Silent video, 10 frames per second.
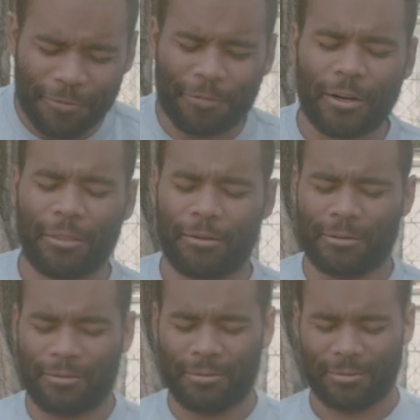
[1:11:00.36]
you, Father,
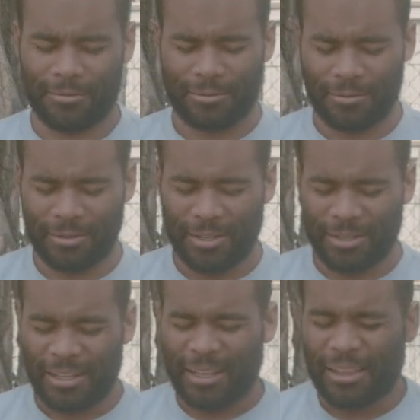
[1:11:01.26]

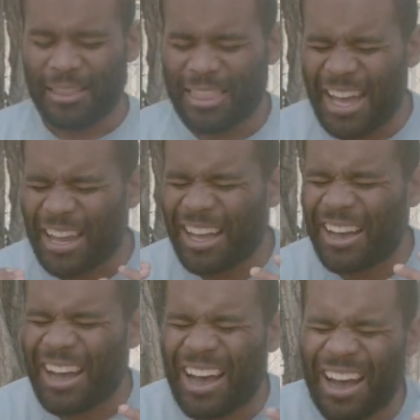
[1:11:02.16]
that
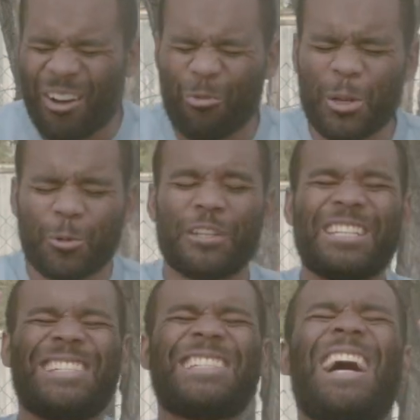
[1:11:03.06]
we would
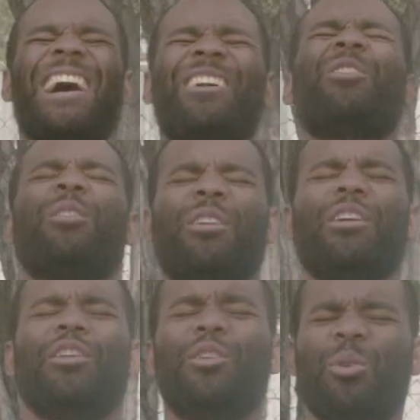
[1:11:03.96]
desire
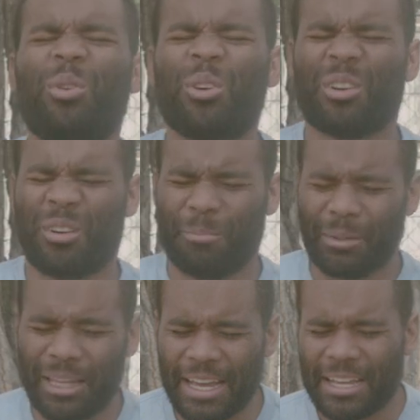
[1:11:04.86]
your
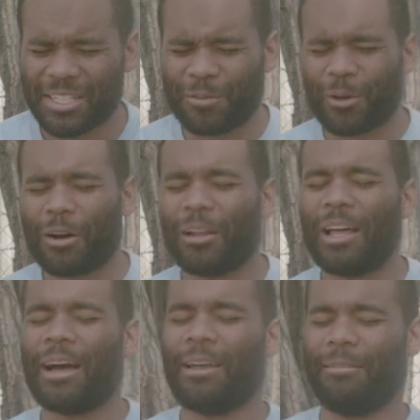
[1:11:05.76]
plans for our
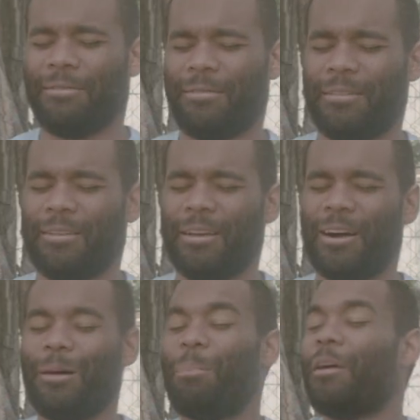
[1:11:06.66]
life
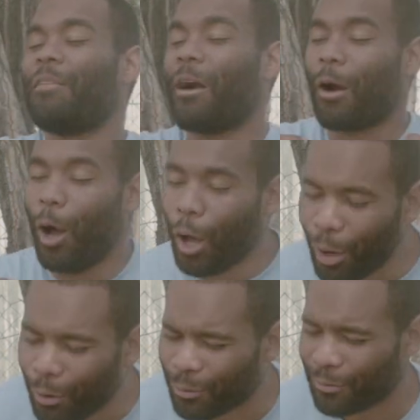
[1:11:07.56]
above our
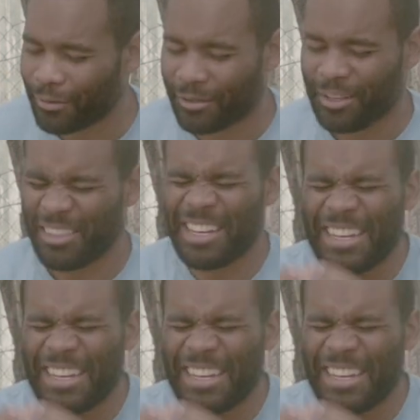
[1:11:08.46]
own the